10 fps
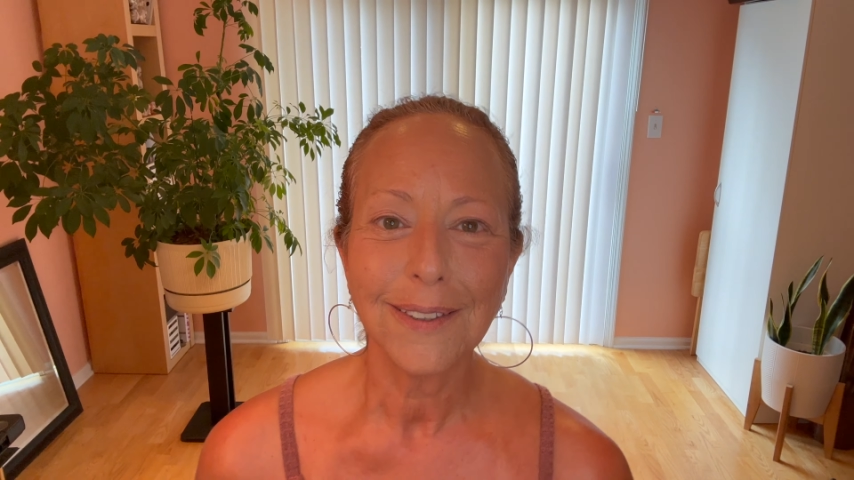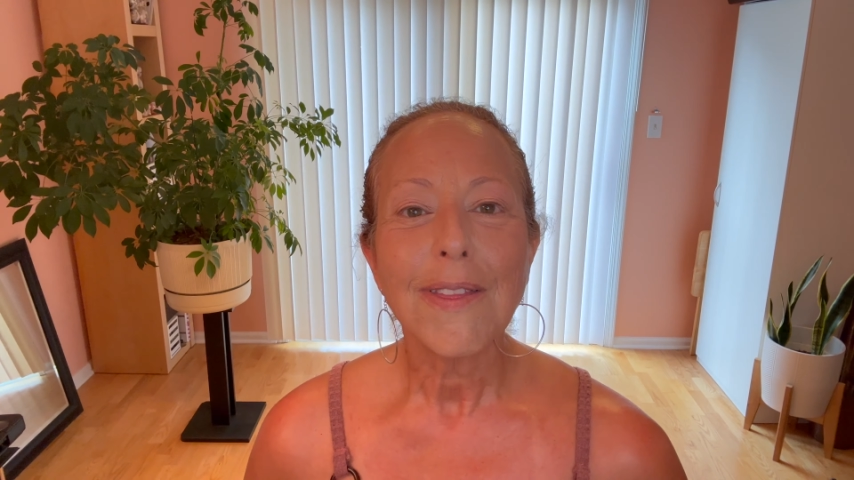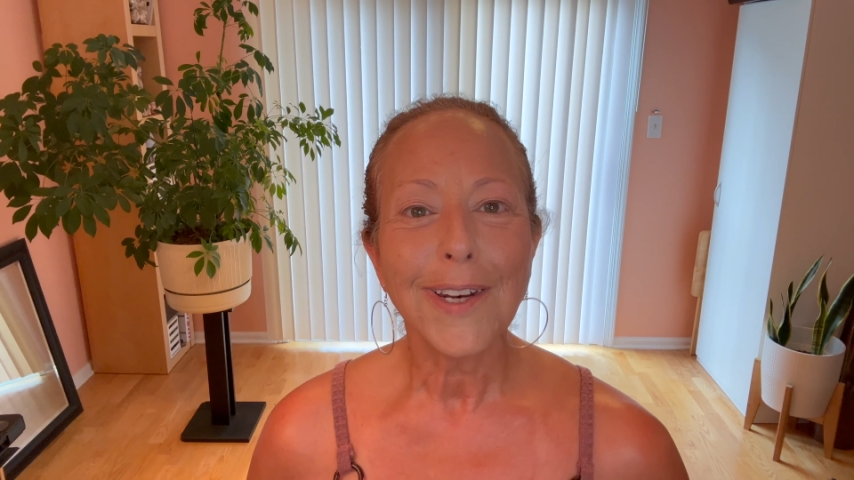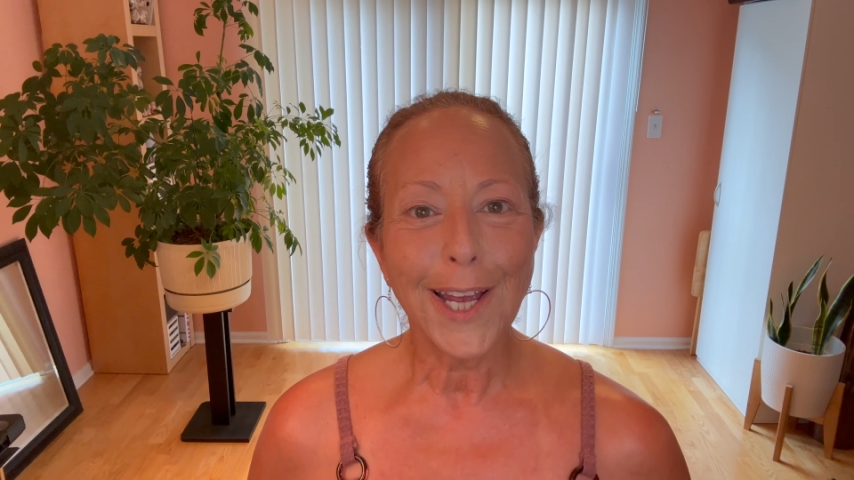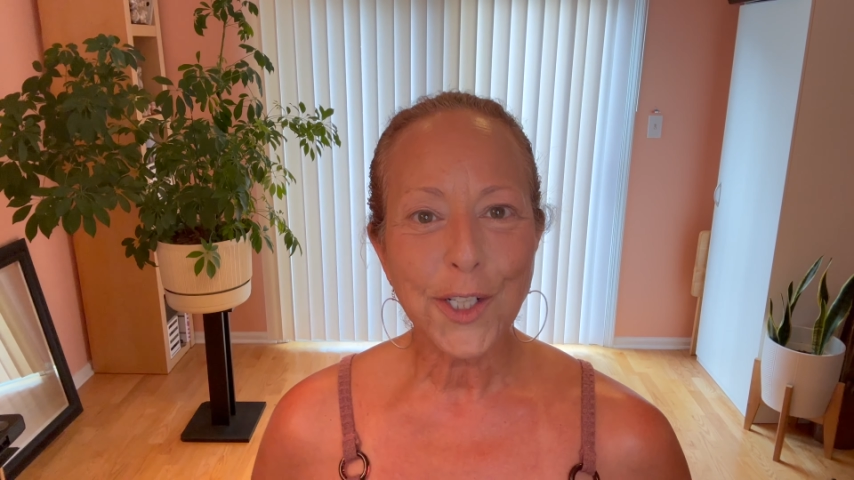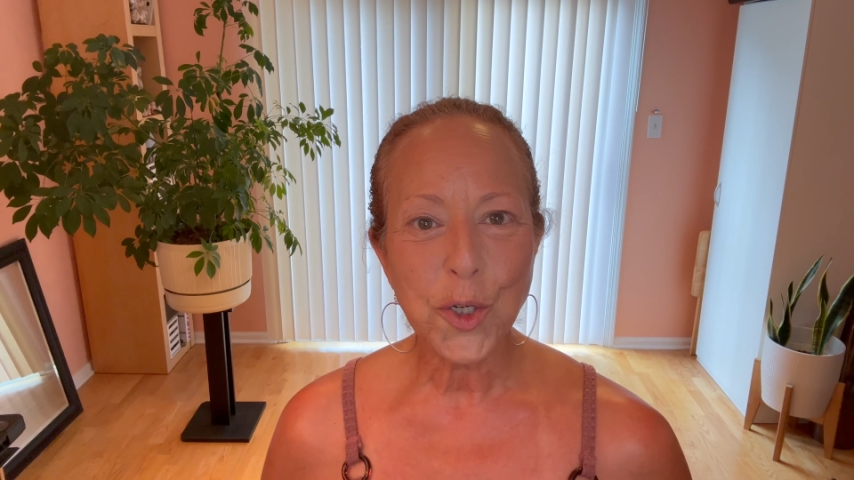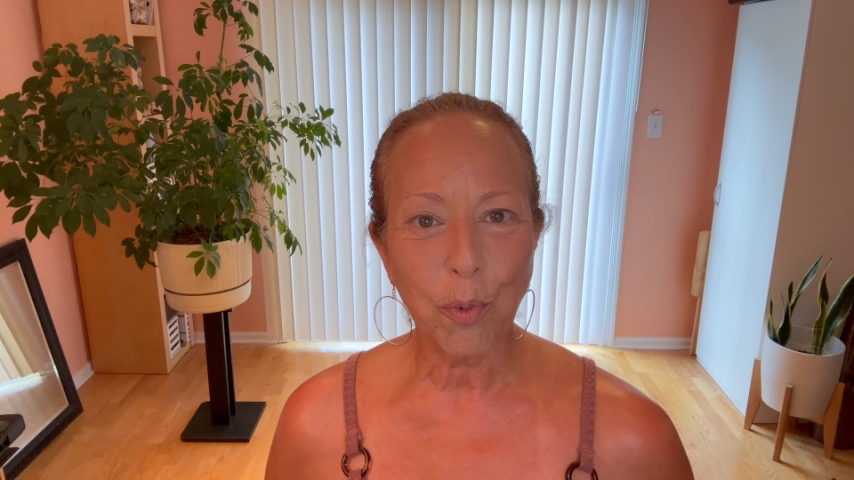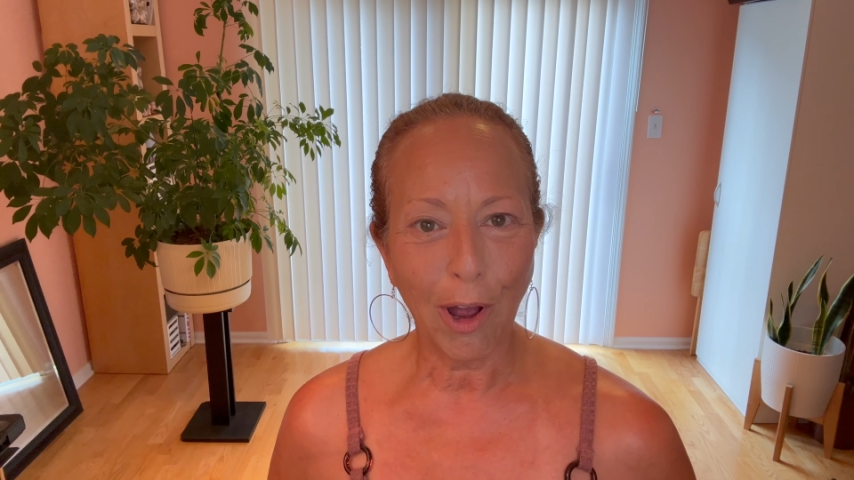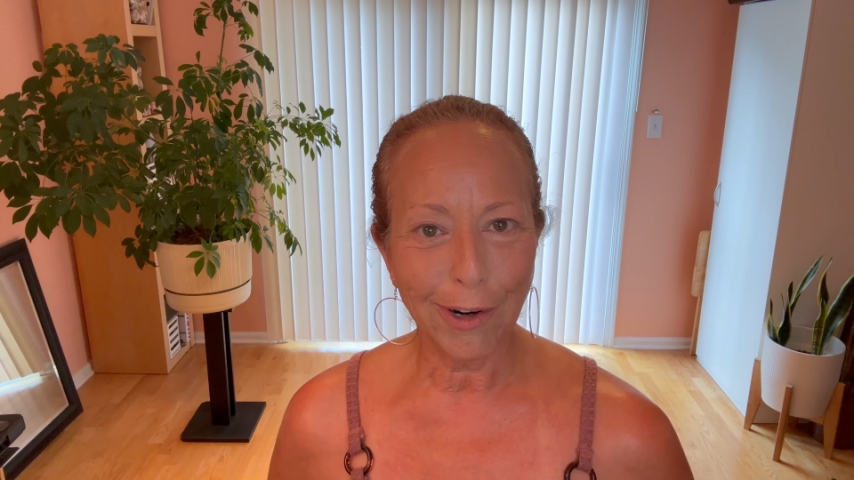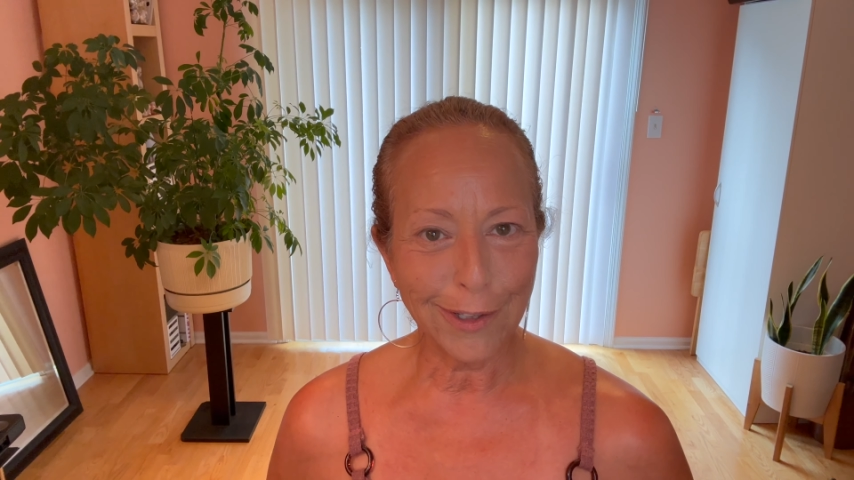The next
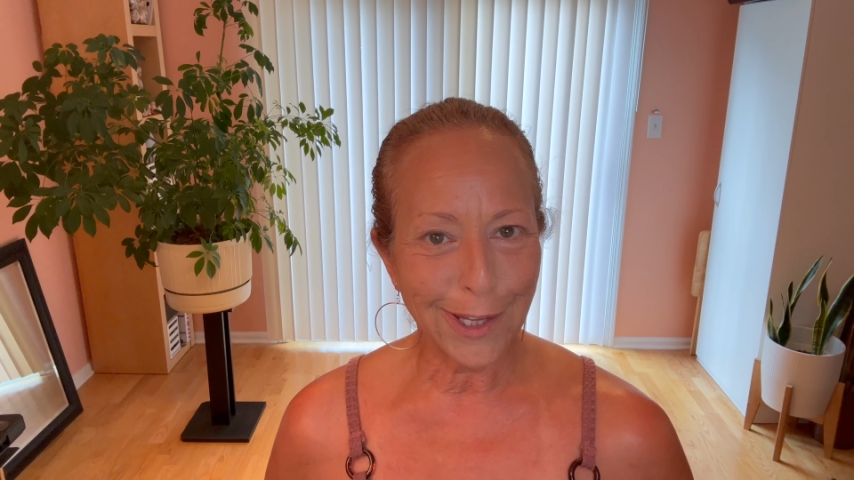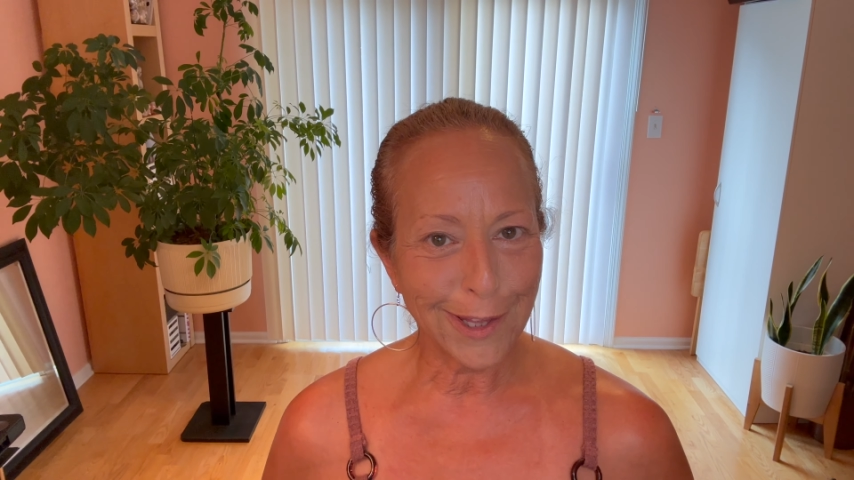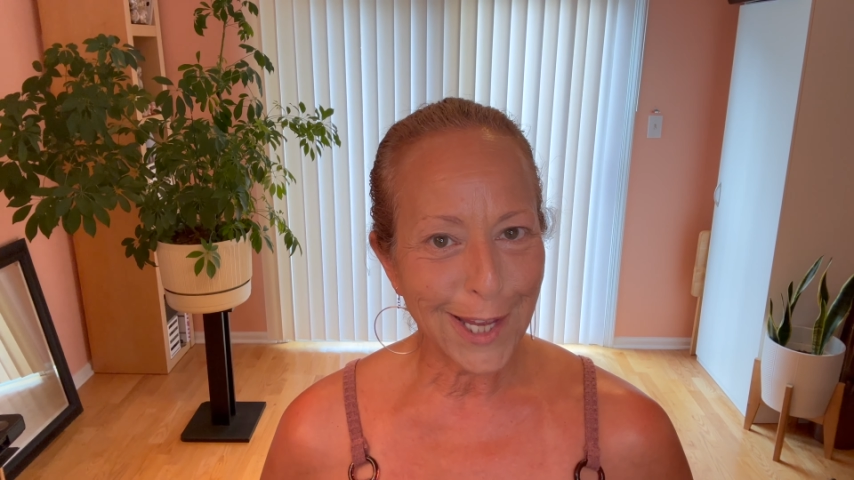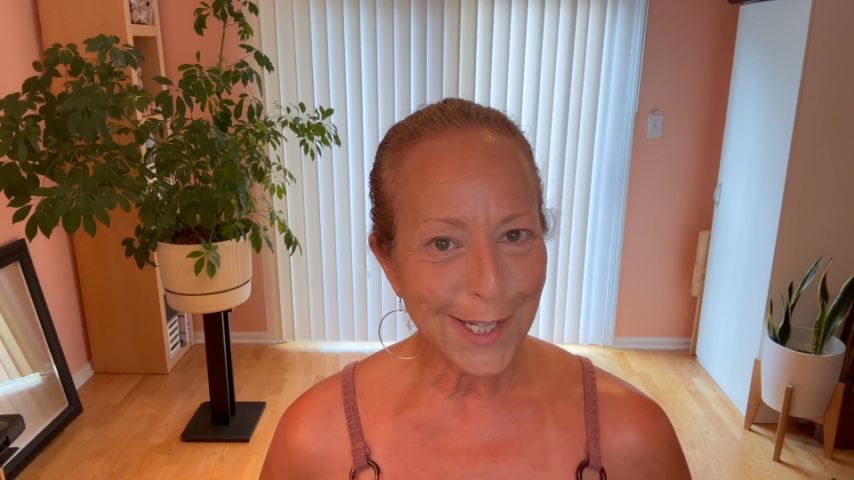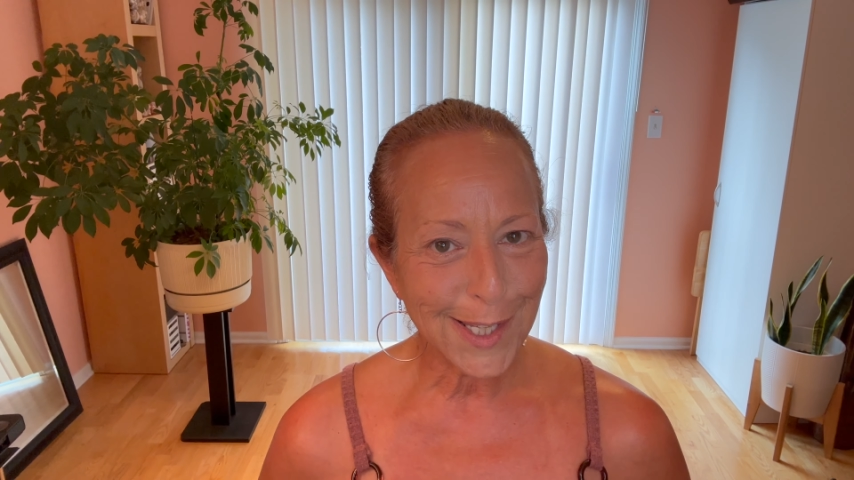product that they